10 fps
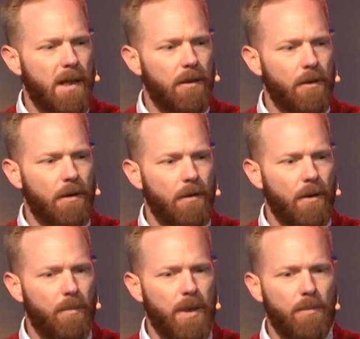
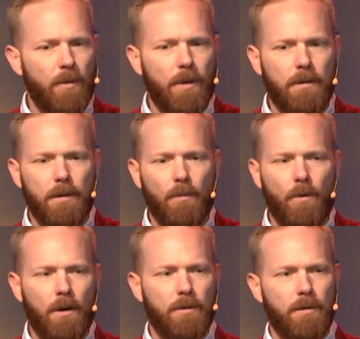There are people that
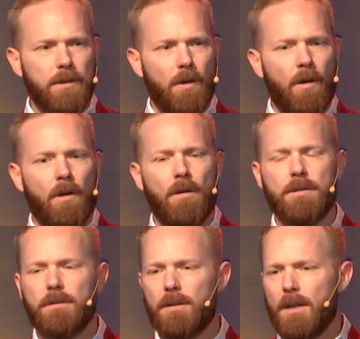walk through these
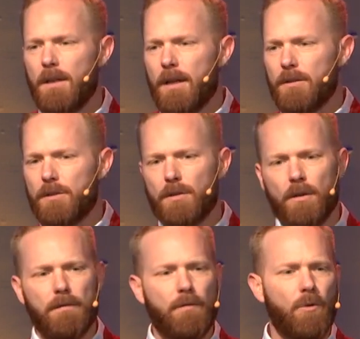halls and
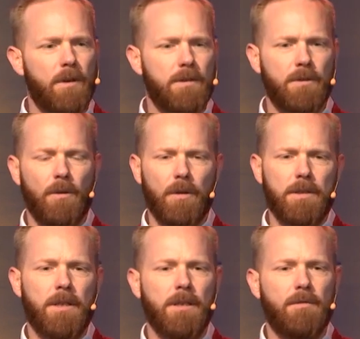serve for us and do all
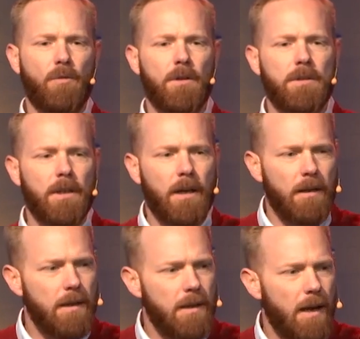these things for us that I
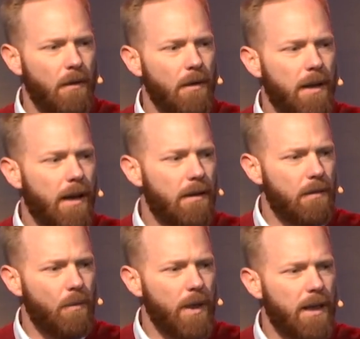look
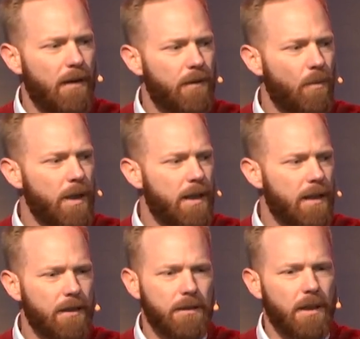at week after week,
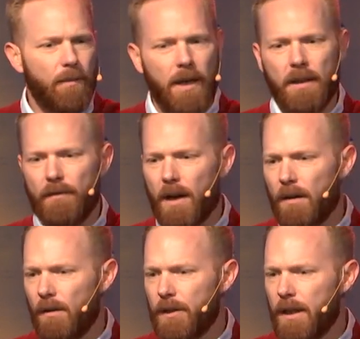and I just think, man, they've got
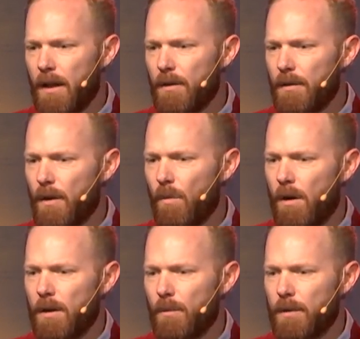it all together. They're
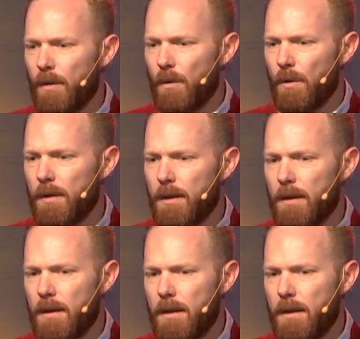walking with the Lord and